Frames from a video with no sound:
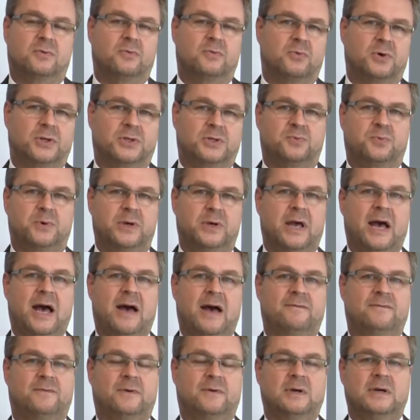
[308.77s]
which we
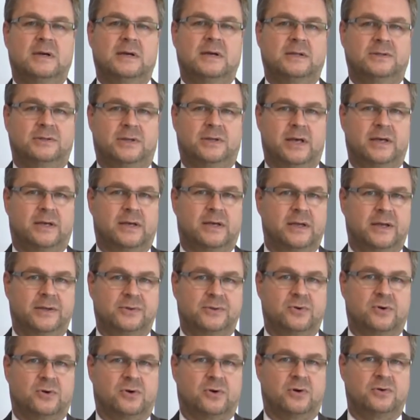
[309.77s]
have taken
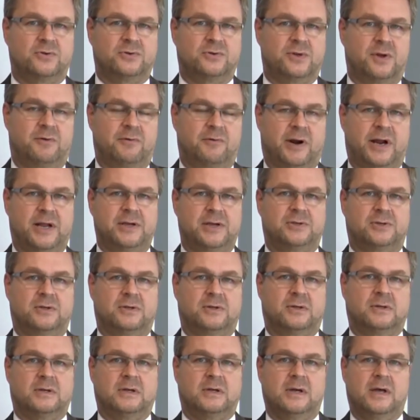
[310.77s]
into
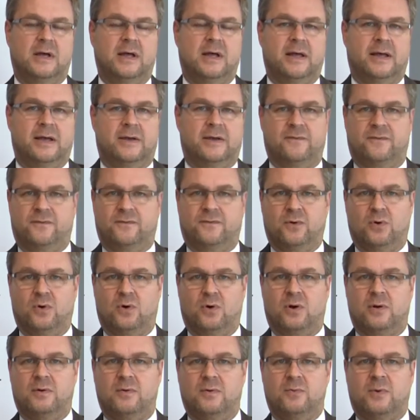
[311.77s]
consideration in full.